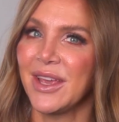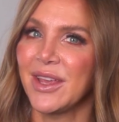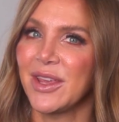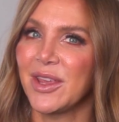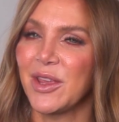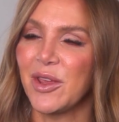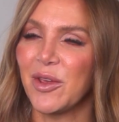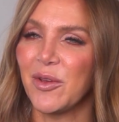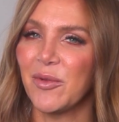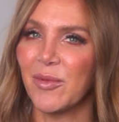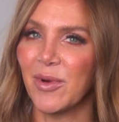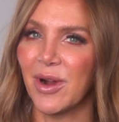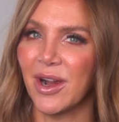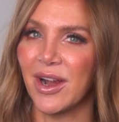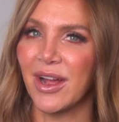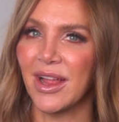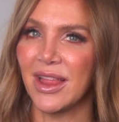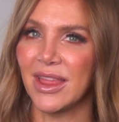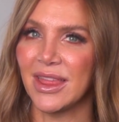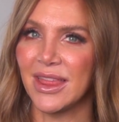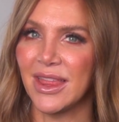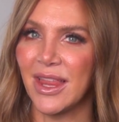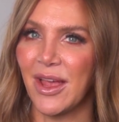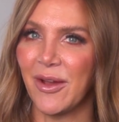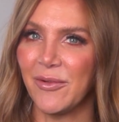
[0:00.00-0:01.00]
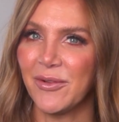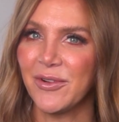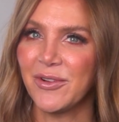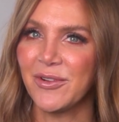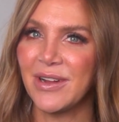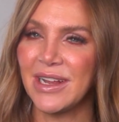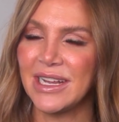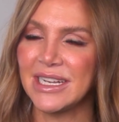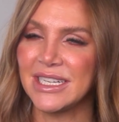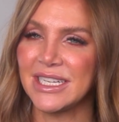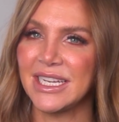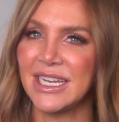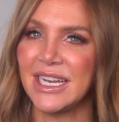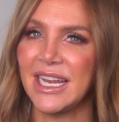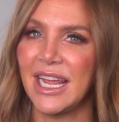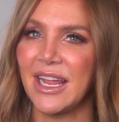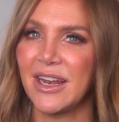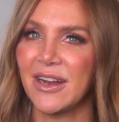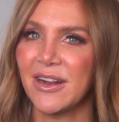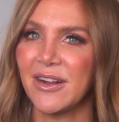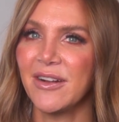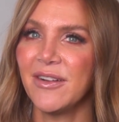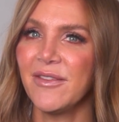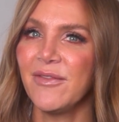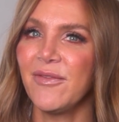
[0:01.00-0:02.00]
You were a loan
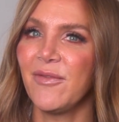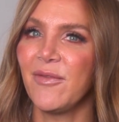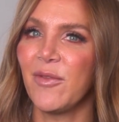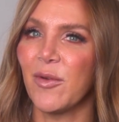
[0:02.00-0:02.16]
originator